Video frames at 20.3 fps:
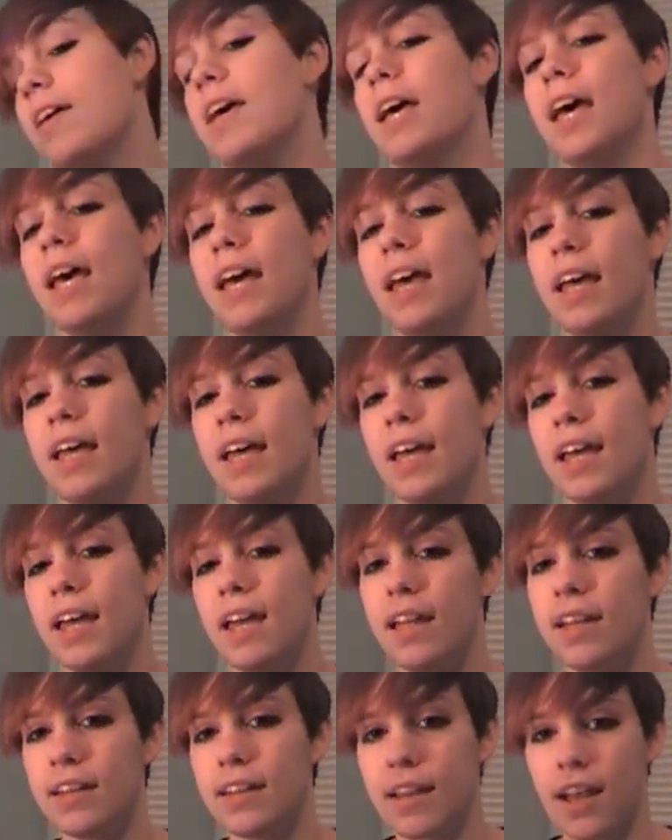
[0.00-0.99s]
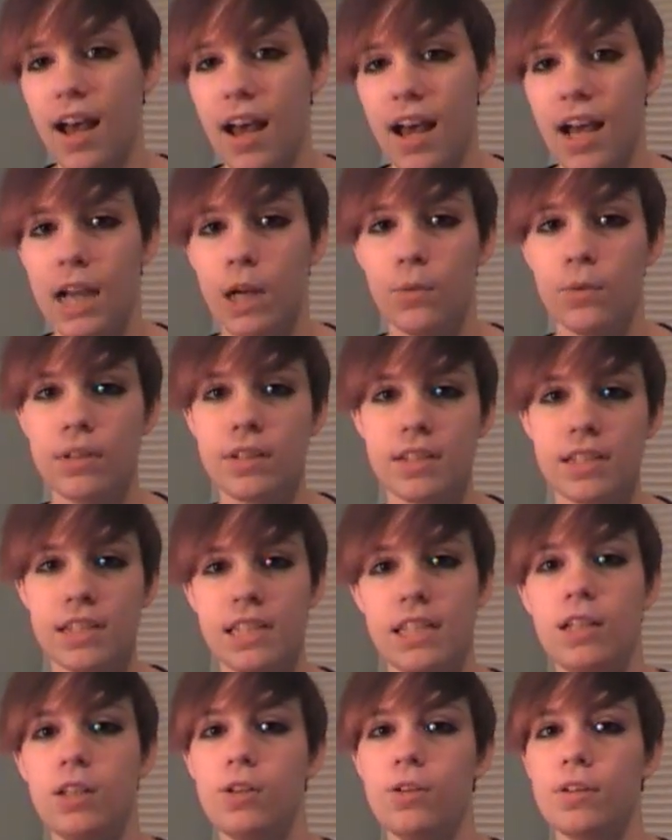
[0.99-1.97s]
And I will
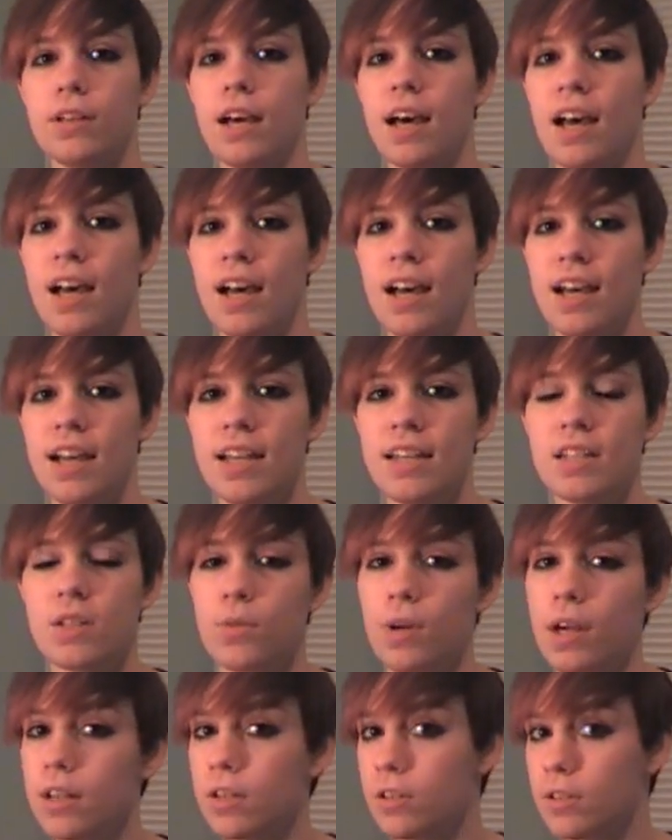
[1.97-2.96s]
see you guys around